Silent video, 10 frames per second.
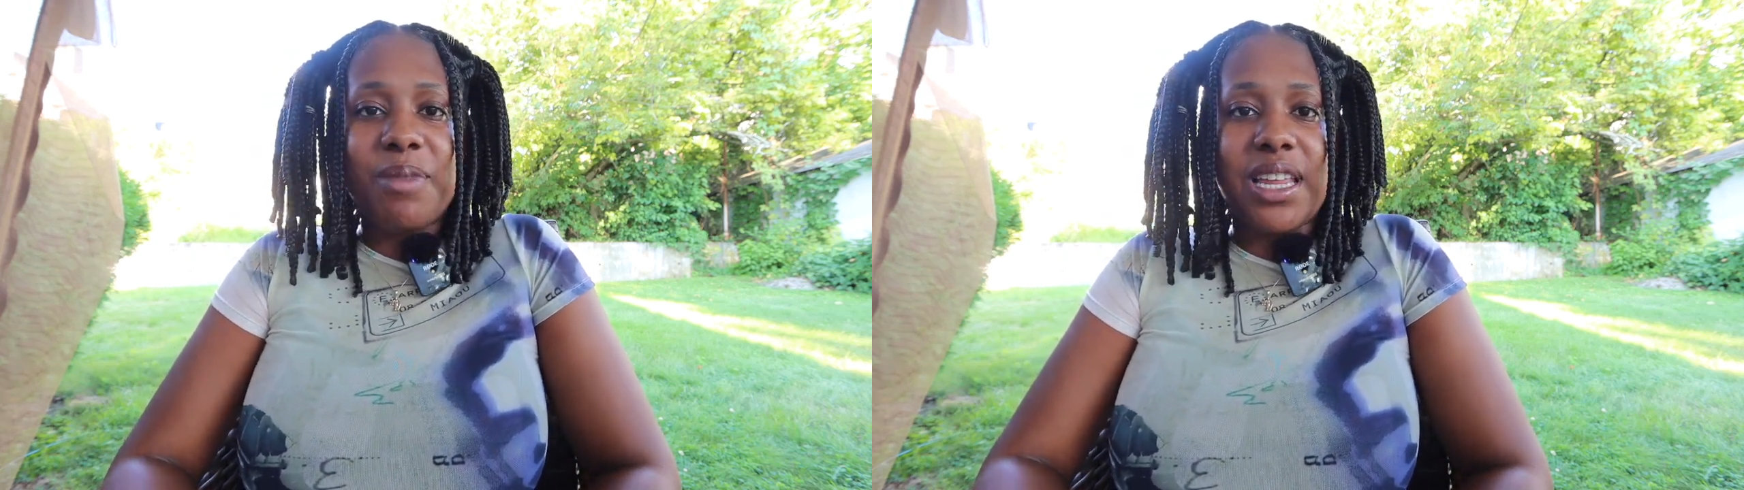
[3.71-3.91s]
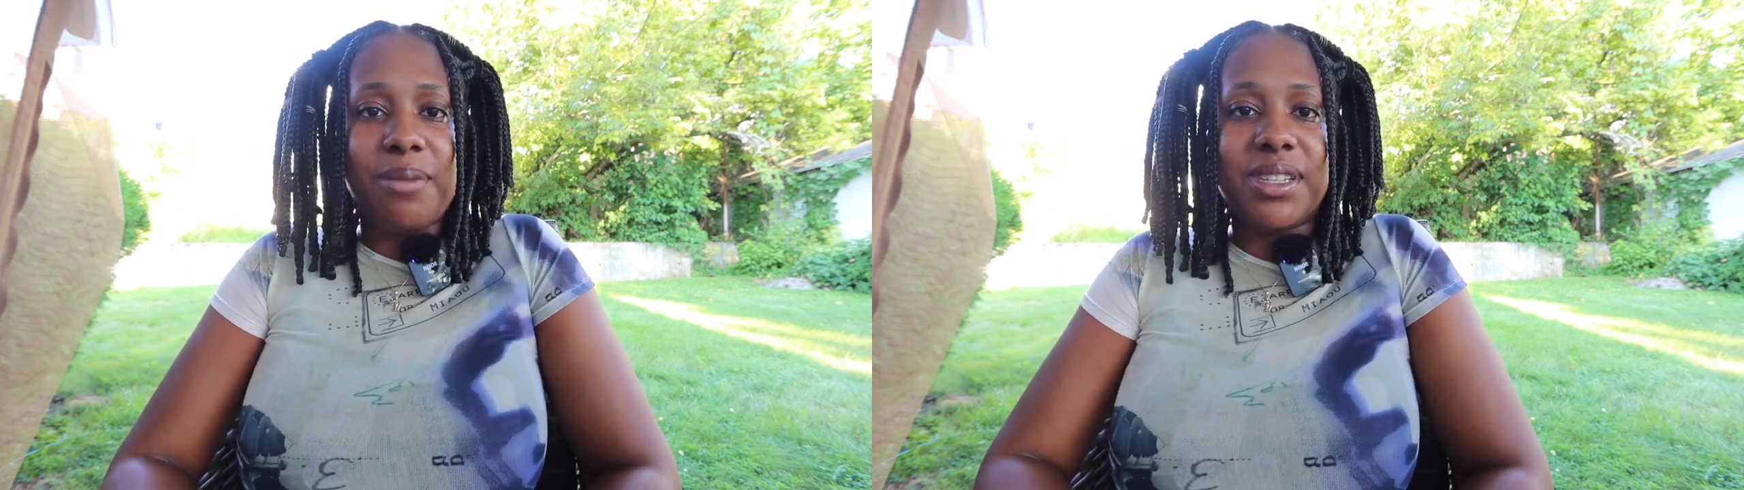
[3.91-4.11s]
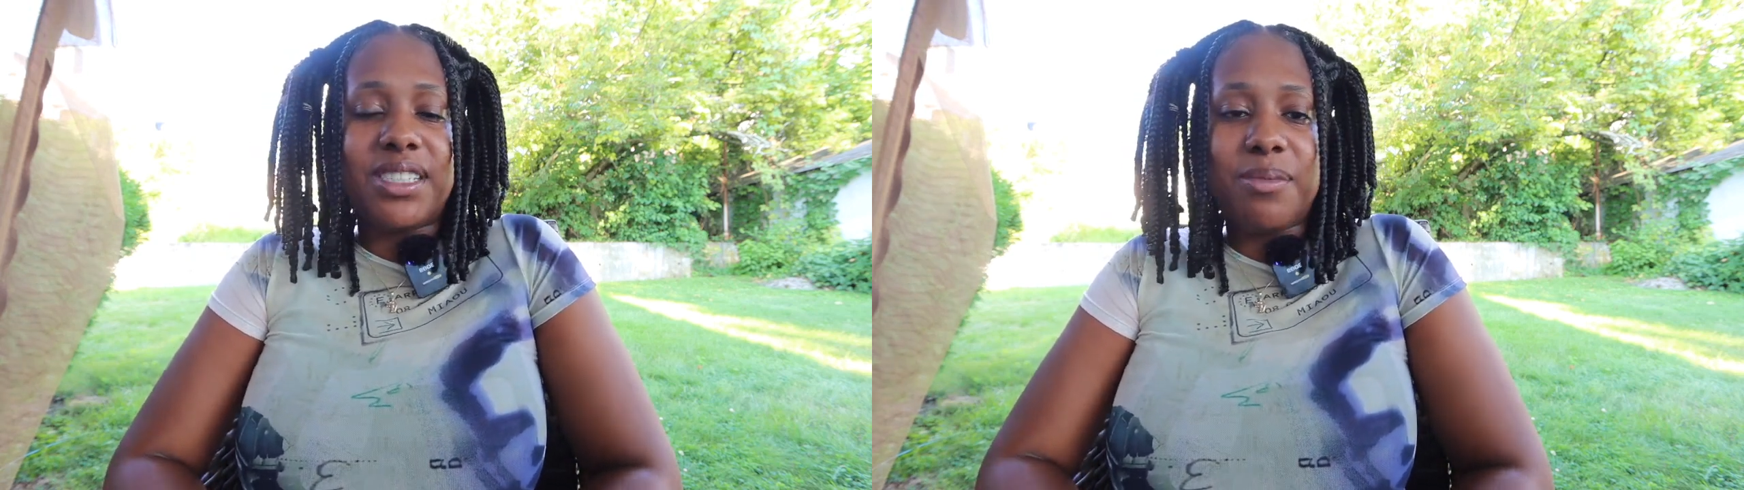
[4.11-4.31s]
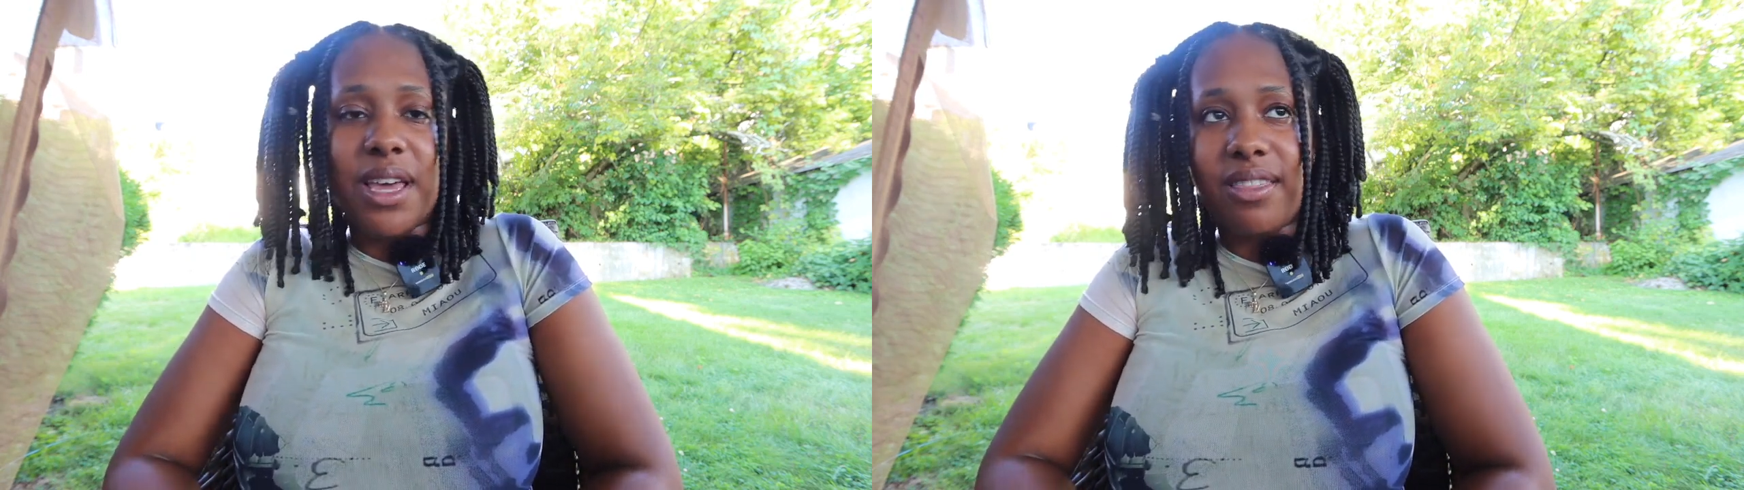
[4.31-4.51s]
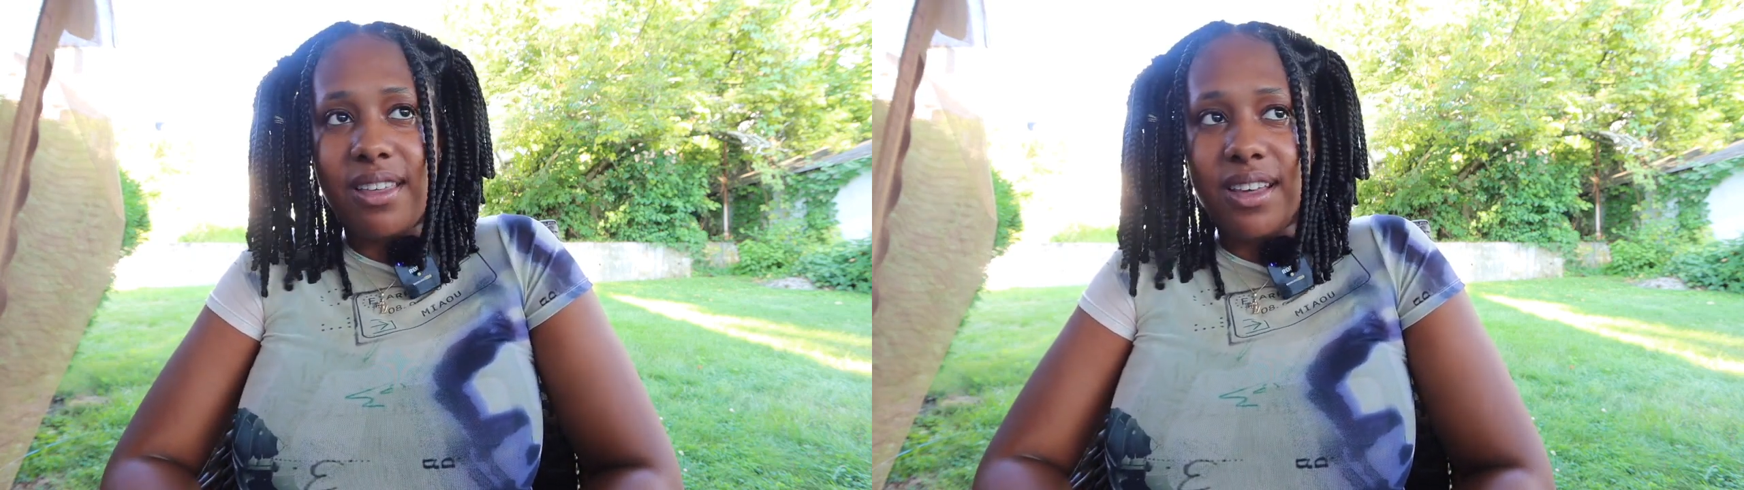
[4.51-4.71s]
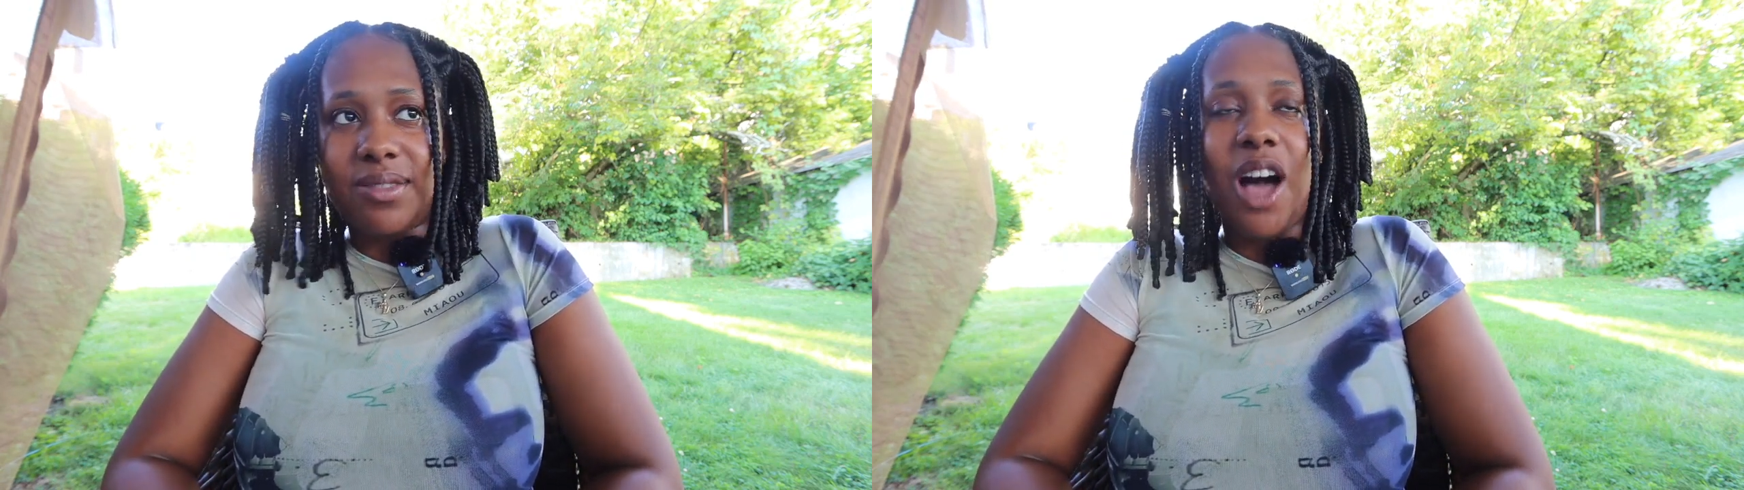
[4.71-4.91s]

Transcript: my name is Samantha.